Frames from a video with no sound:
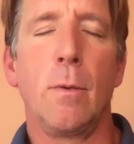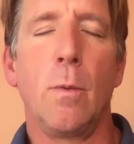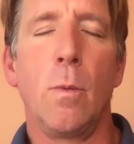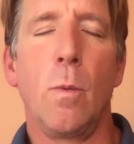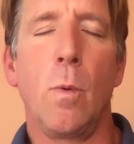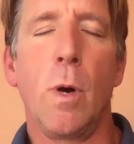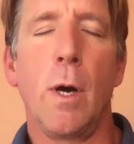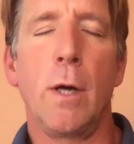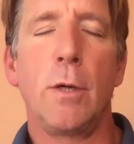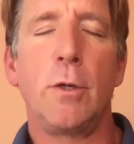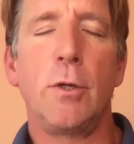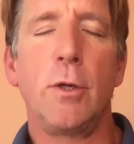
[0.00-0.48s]

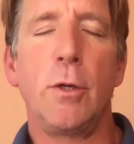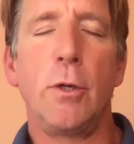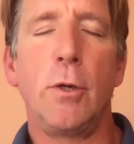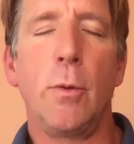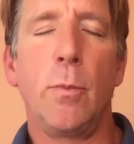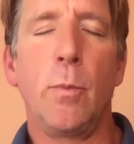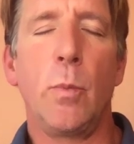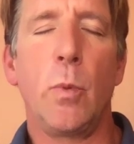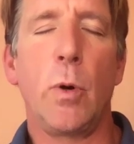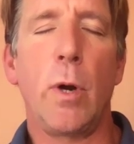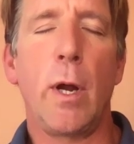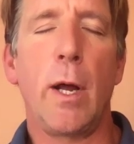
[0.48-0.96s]
watching
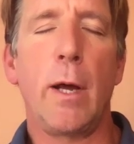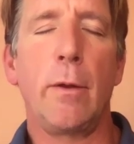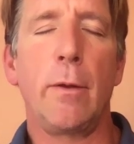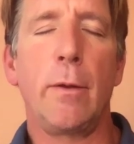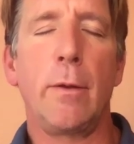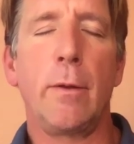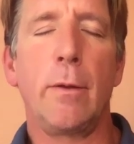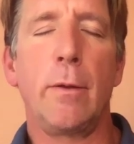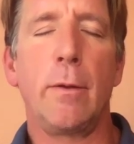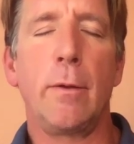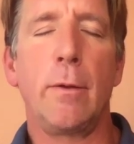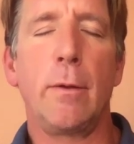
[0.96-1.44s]
your
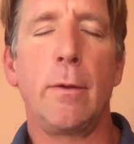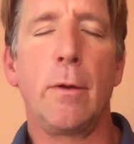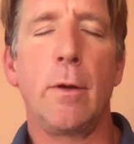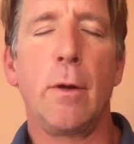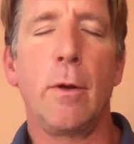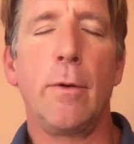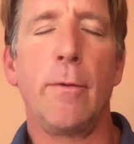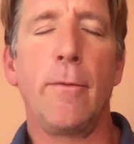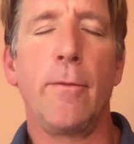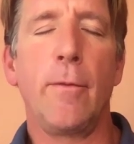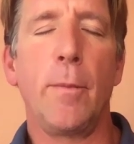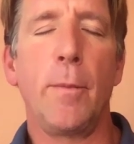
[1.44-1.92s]
breath
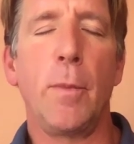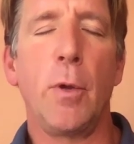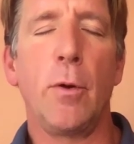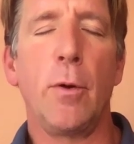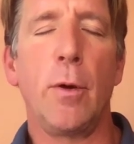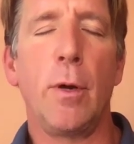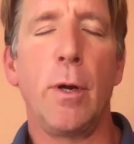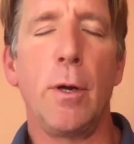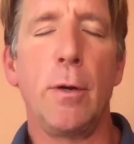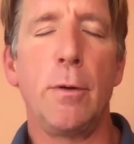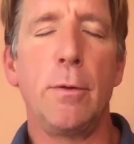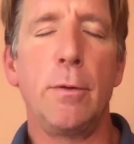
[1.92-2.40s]
go from your
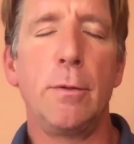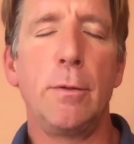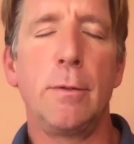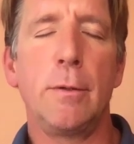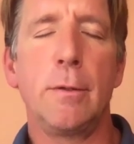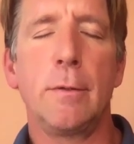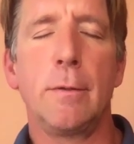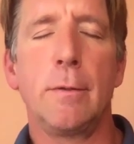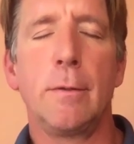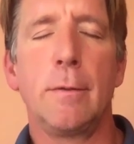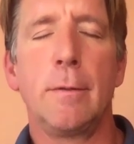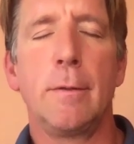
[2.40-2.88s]

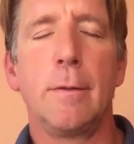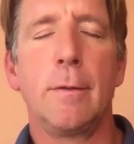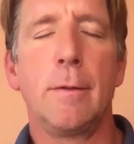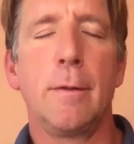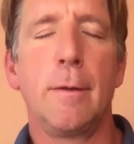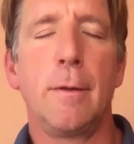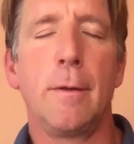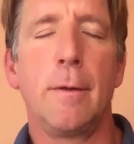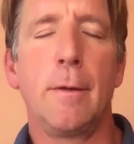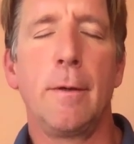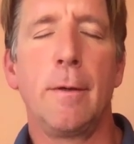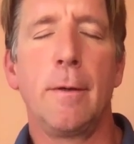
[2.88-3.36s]
nose
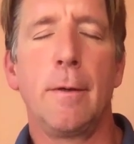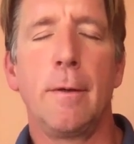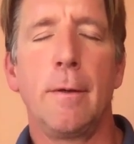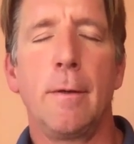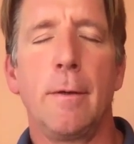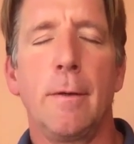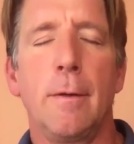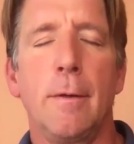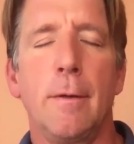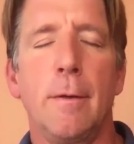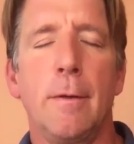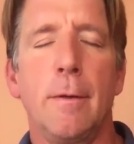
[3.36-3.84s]

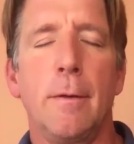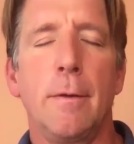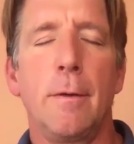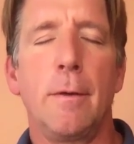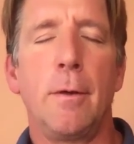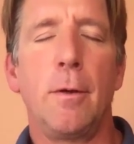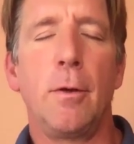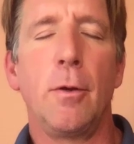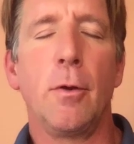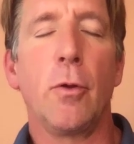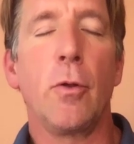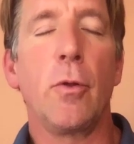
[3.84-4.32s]

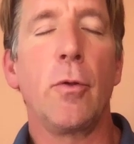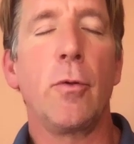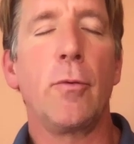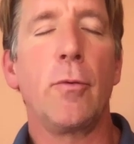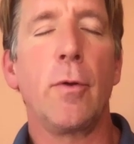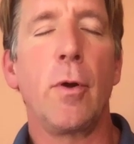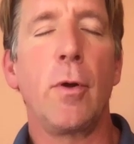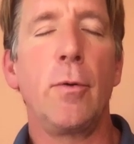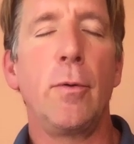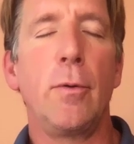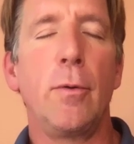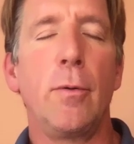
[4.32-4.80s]
to your
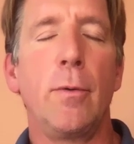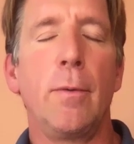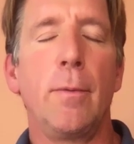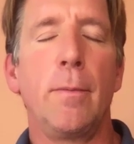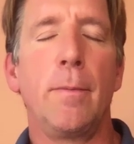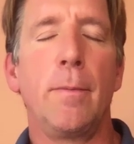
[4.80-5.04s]
throat,